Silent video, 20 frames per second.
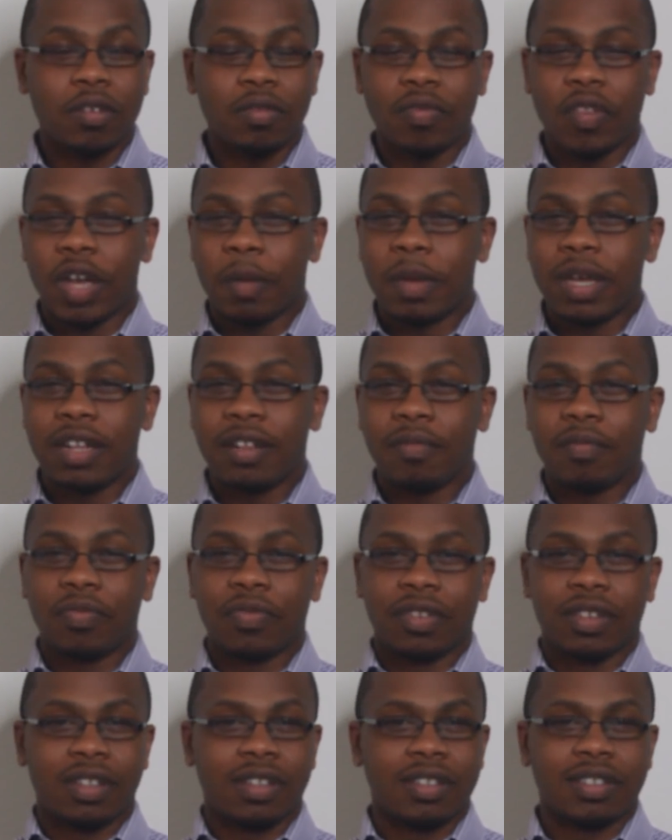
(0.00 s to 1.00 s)
Don't, I
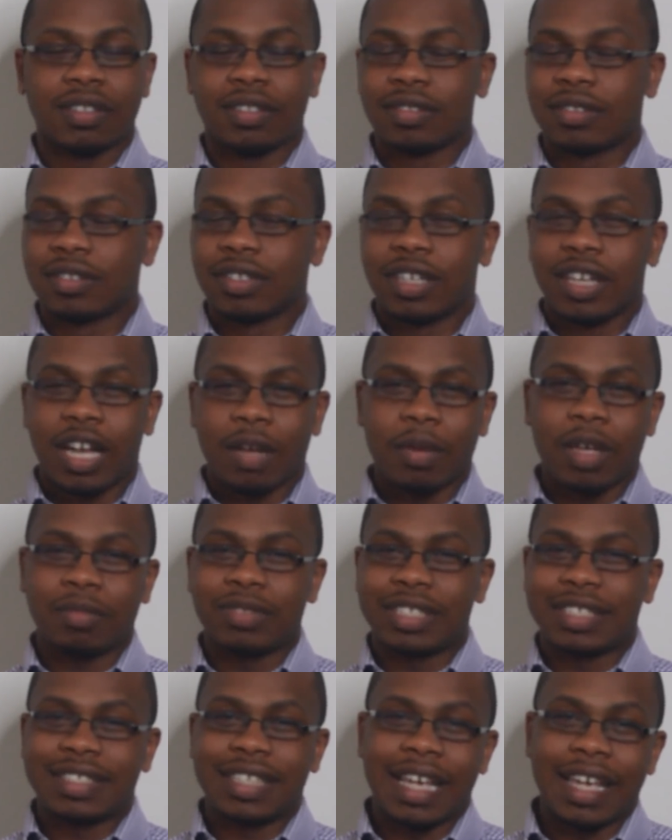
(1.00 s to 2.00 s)
mean, I mean,
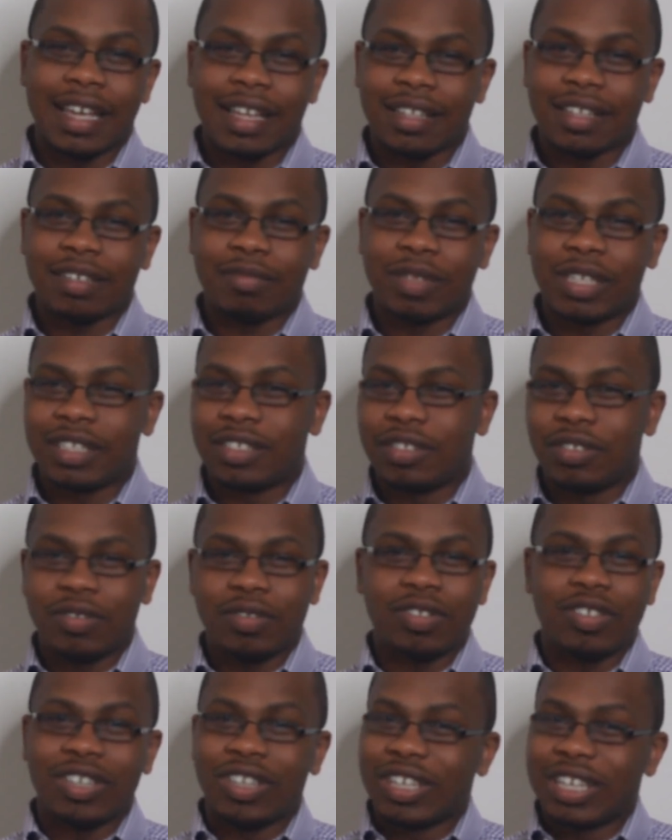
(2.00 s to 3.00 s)
I'm just saying, I mean,
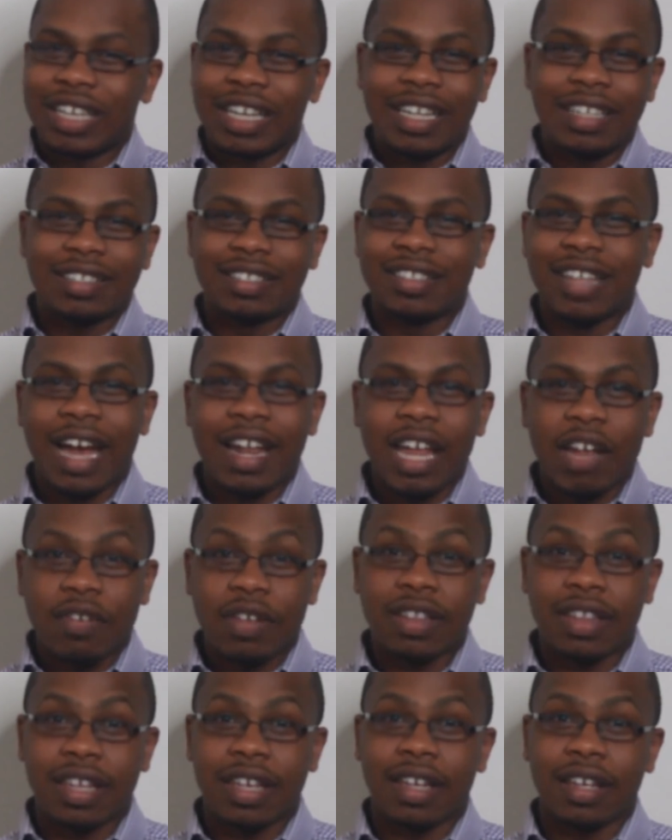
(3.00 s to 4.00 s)
you, it's not
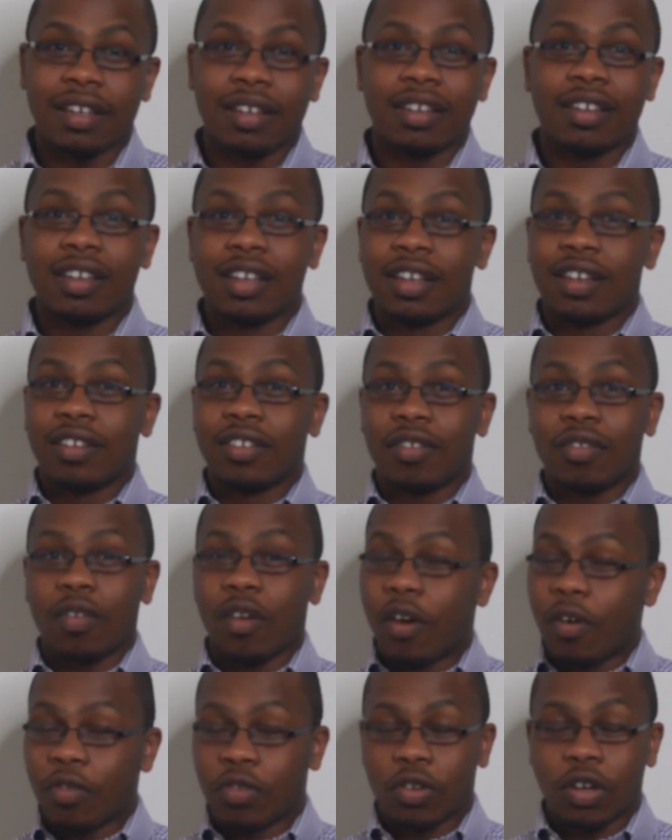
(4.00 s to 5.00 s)
everything.
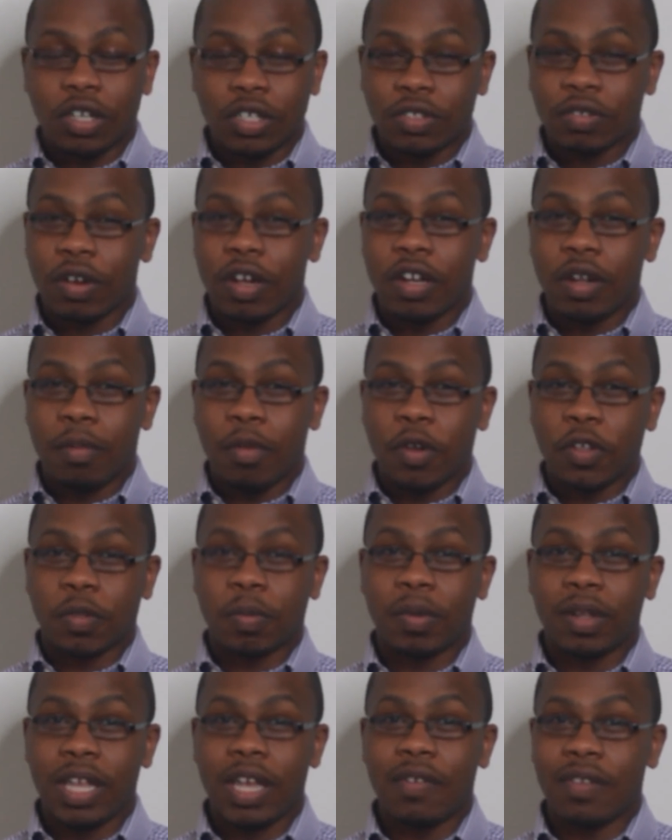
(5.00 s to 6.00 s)
On contrary to
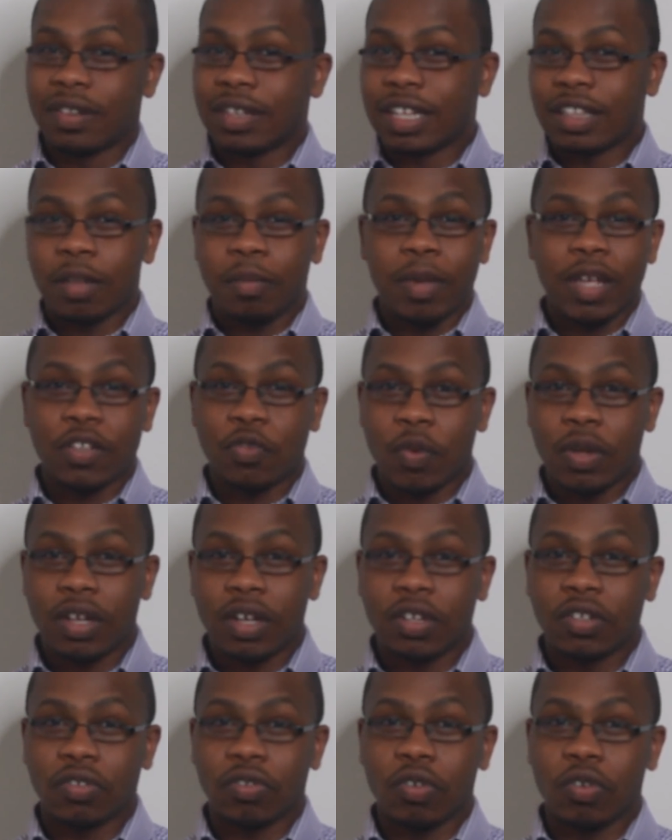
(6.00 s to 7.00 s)
most belief, it's not the best
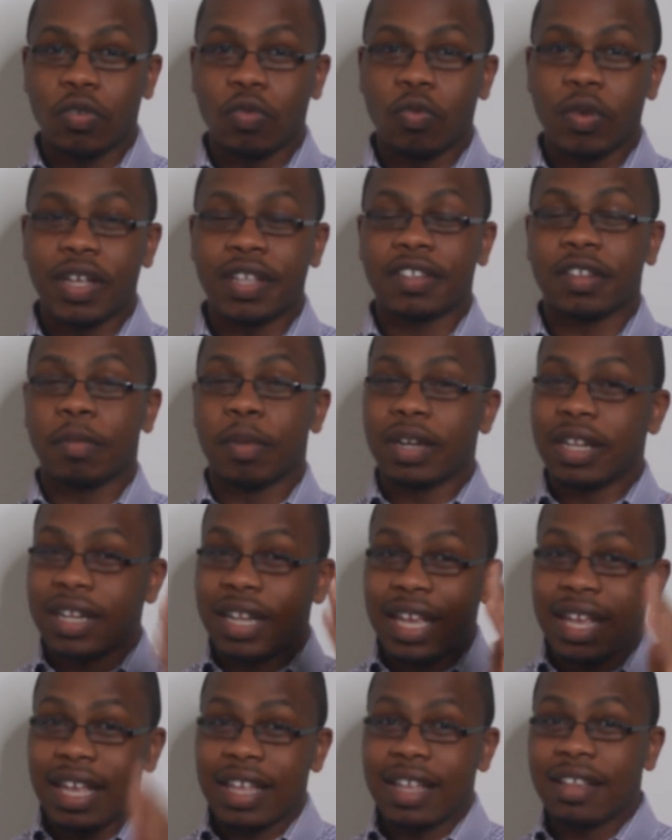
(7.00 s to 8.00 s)
way to control risk, but
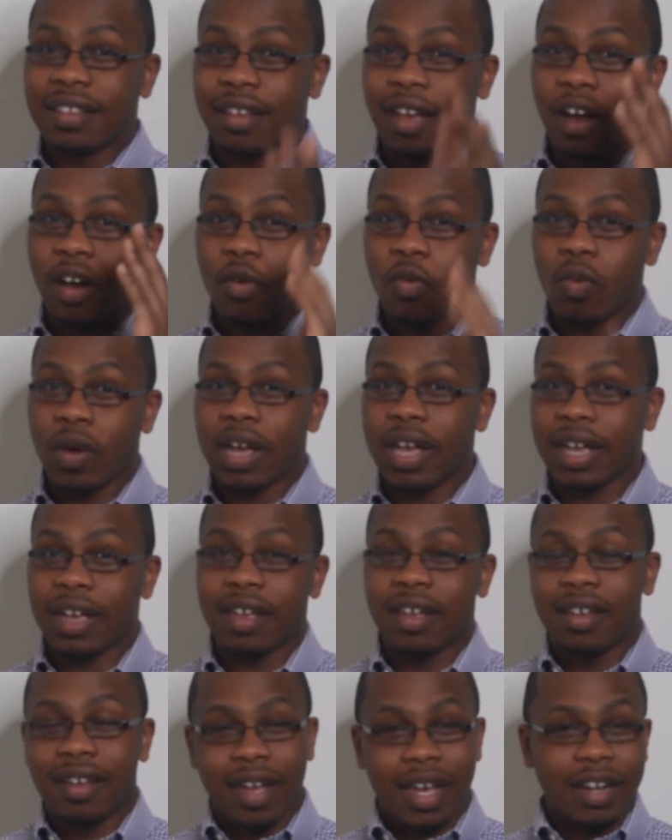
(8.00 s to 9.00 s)
it is a
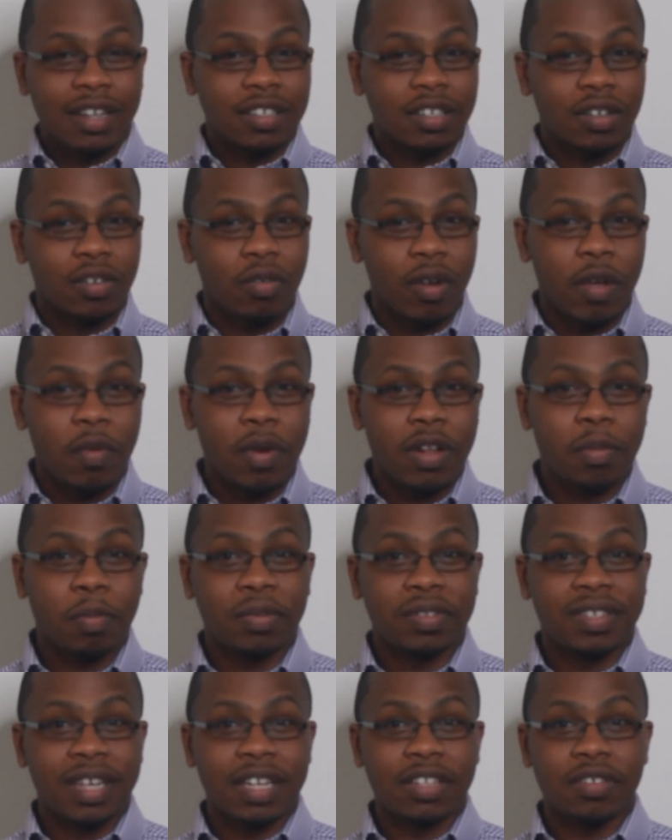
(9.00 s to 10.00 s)
way, and it's a great way
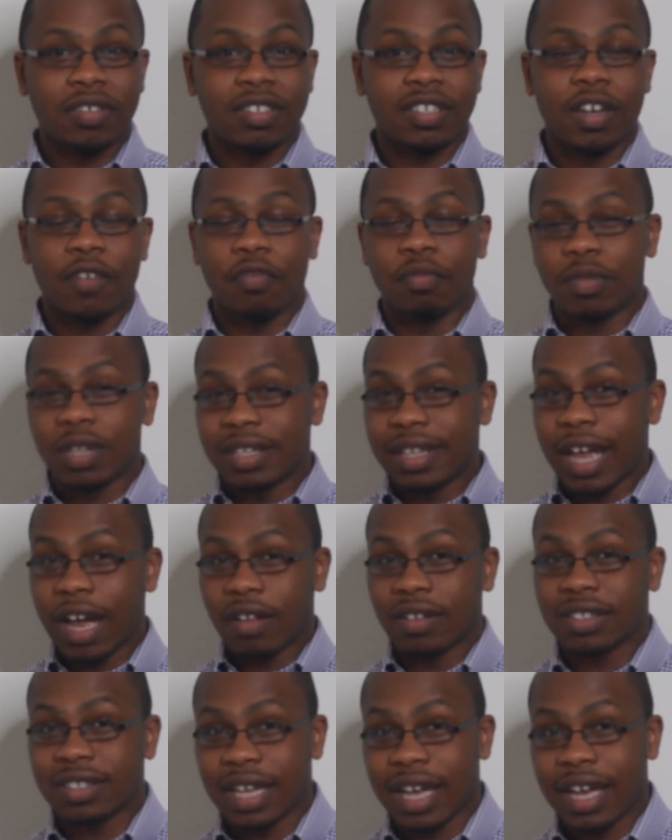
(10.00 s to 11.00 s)
to protect yourself from the
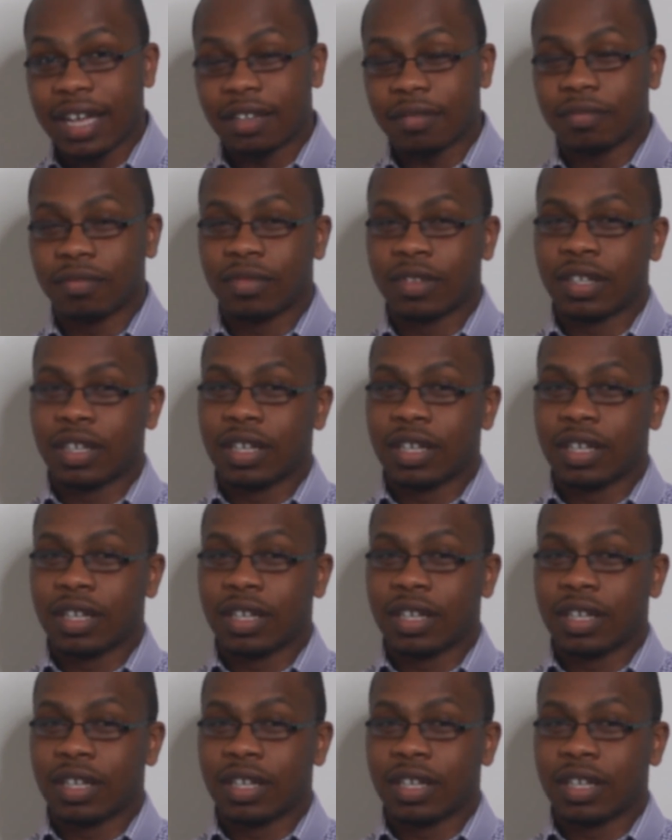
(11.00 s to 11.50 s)
downside.